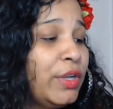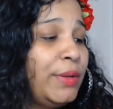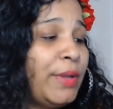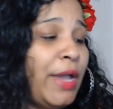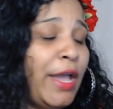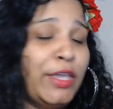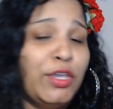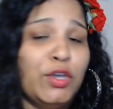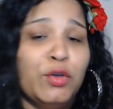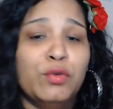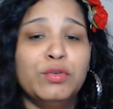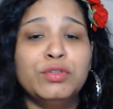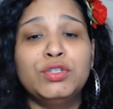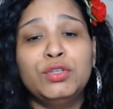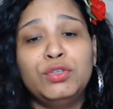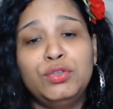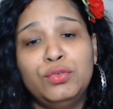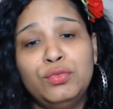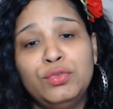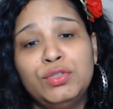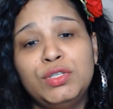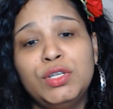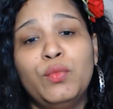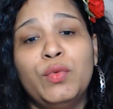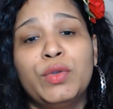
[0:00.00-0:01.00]
I also
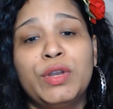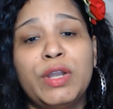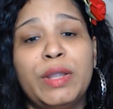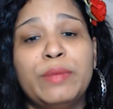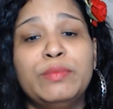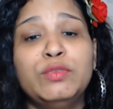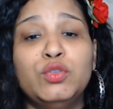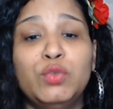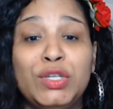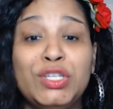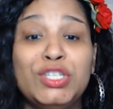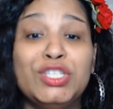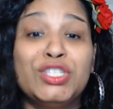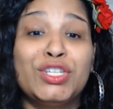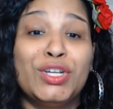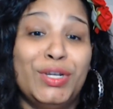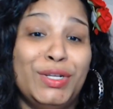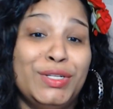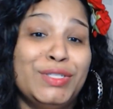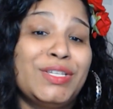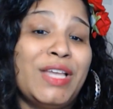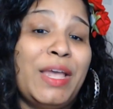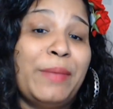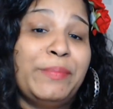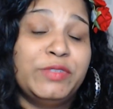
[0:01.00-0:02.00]
use it when I'm doing
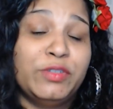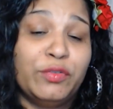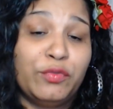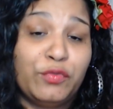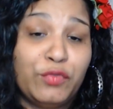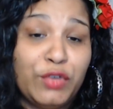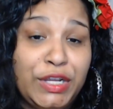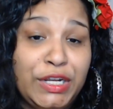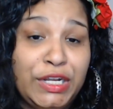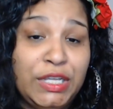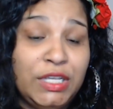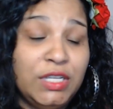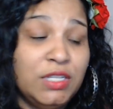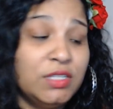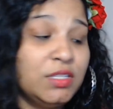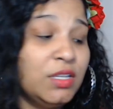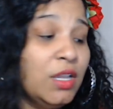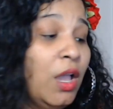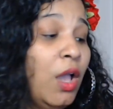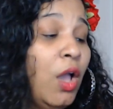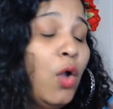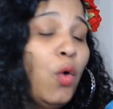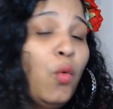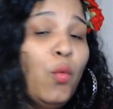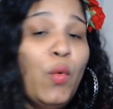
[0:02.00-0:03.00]
certain types of readings
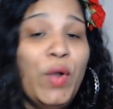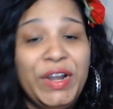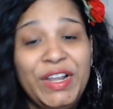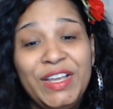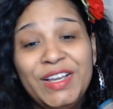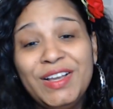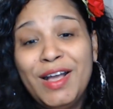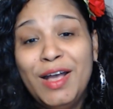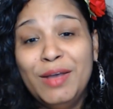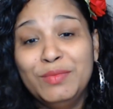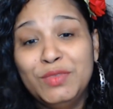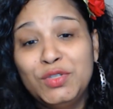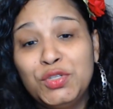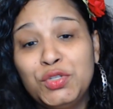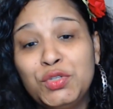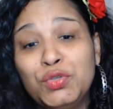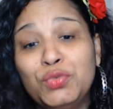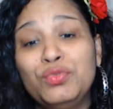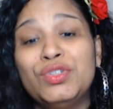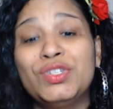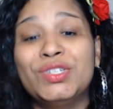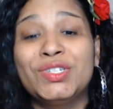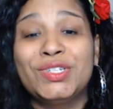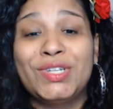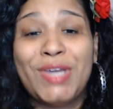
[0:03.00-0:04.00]
when it comes
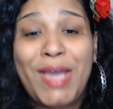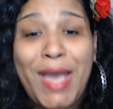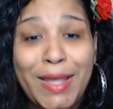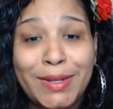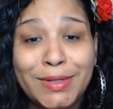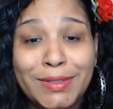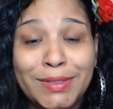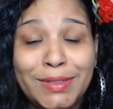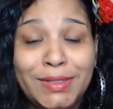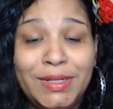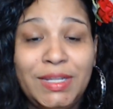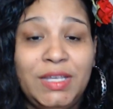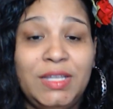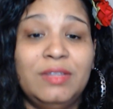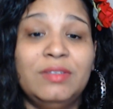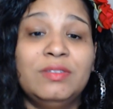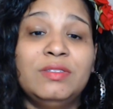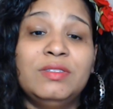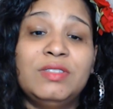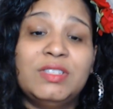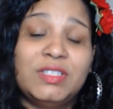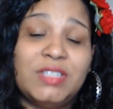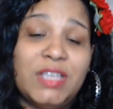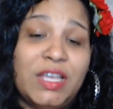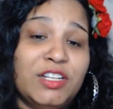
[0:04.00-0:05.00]
to channeling
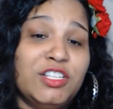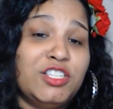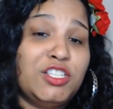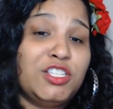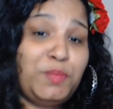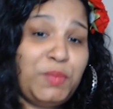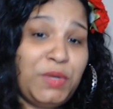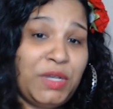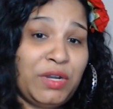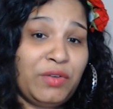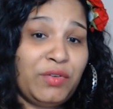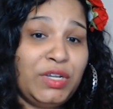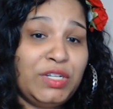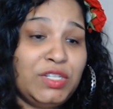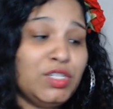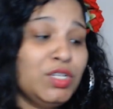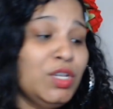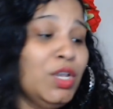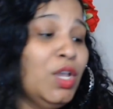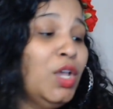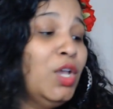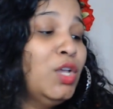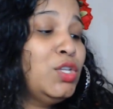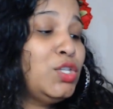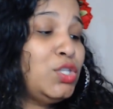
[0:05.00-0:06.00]
said spirits.
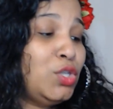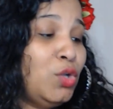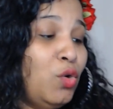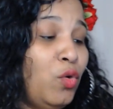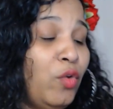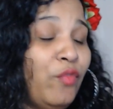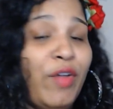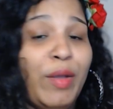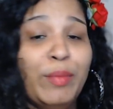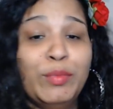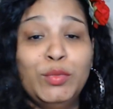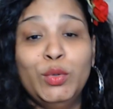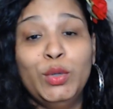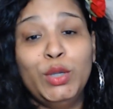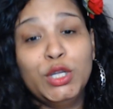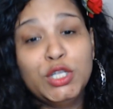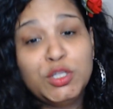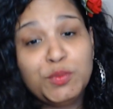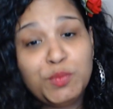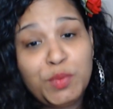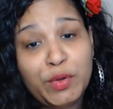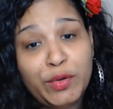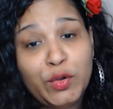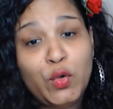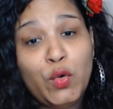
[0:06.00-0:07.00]
So if I'm doing a
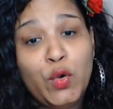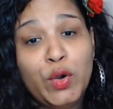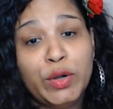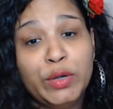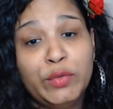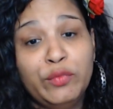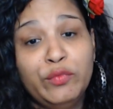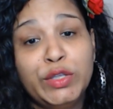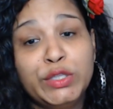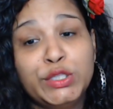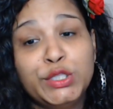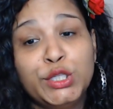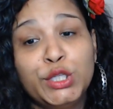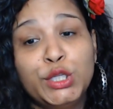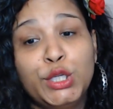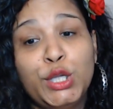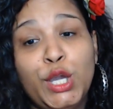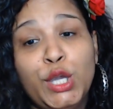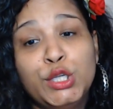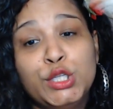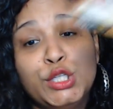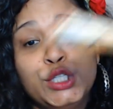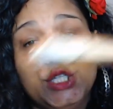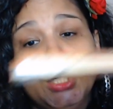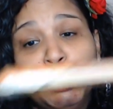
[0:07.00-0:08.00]
spirit court
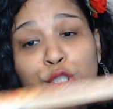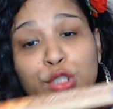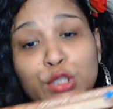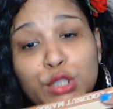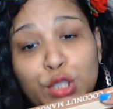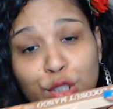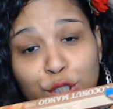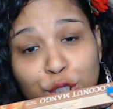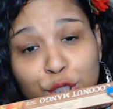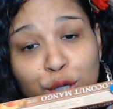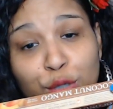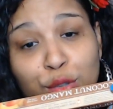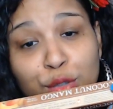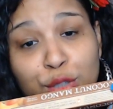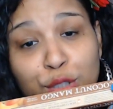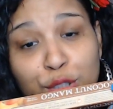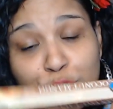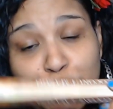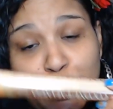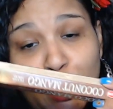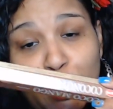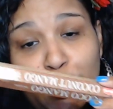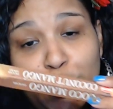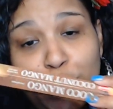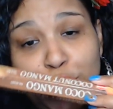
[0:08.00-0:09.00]
investigation, you know, the
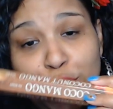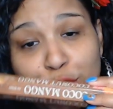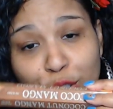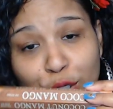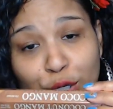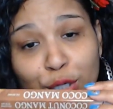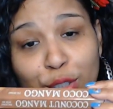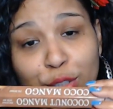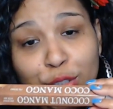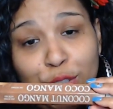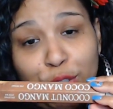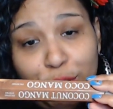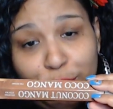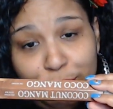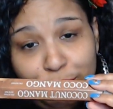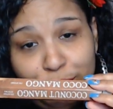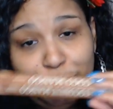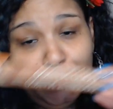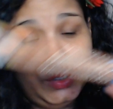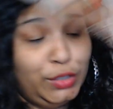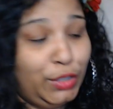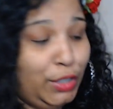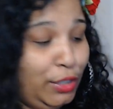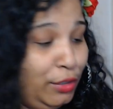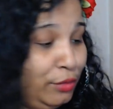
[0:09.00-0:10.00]
scent is on the,
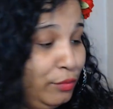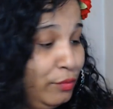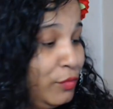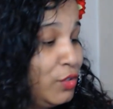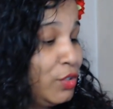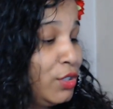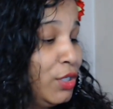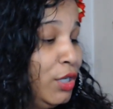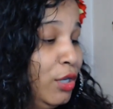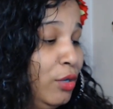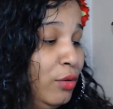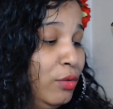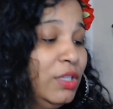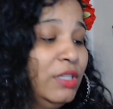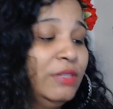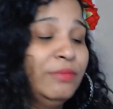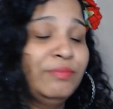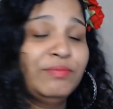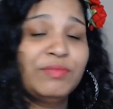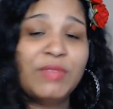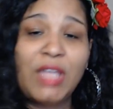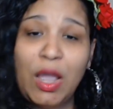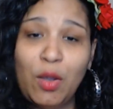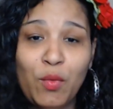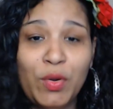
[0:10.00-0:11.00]
you know. So
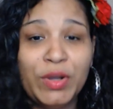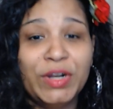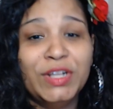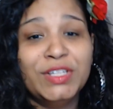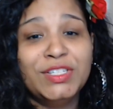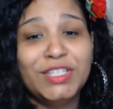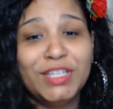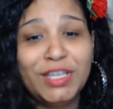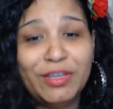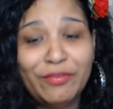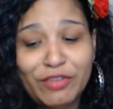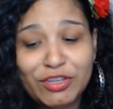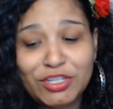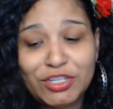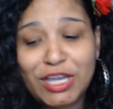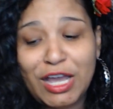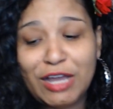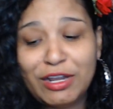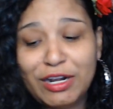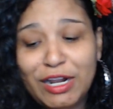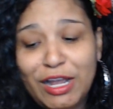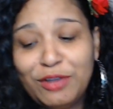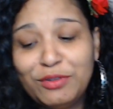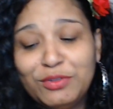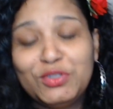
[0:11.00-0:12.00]
I wanted to give a
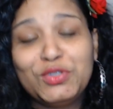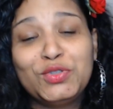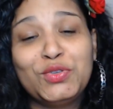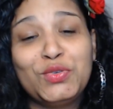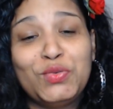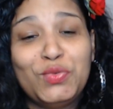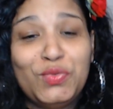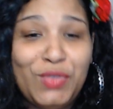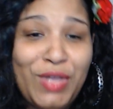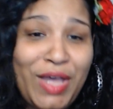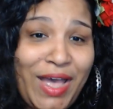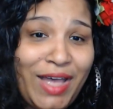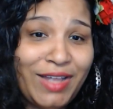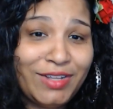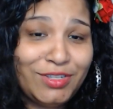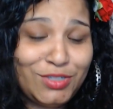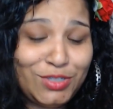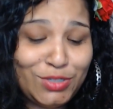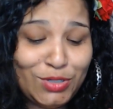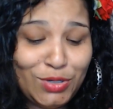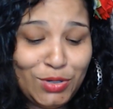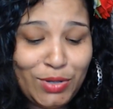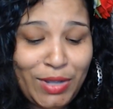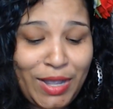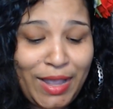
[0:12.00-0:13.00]
shout out to that.
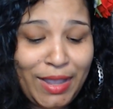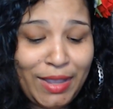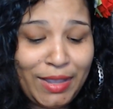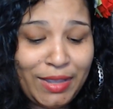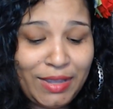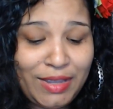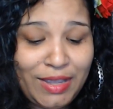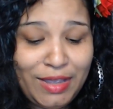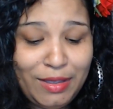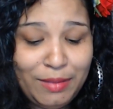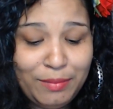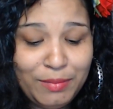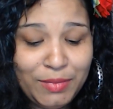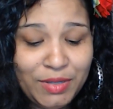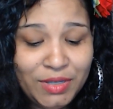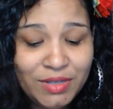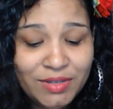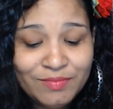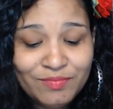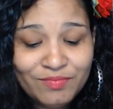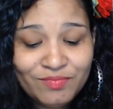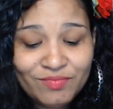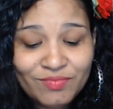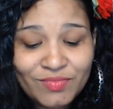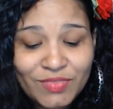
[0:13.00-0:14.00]
So I am
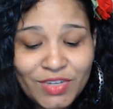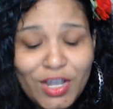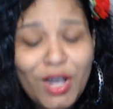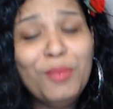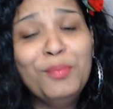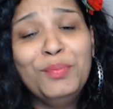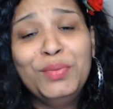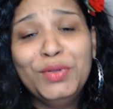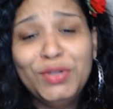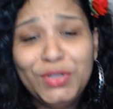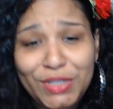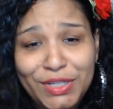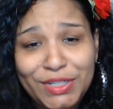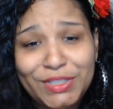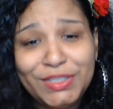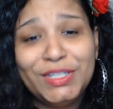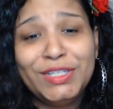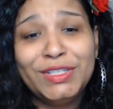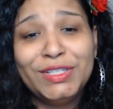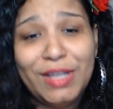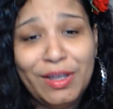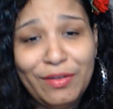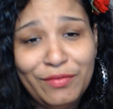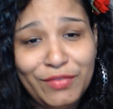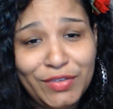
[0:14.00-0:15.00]
completely
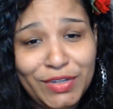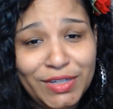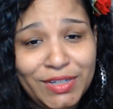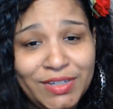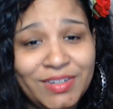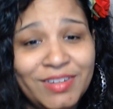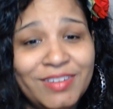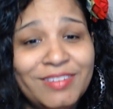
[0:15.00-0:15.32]
loving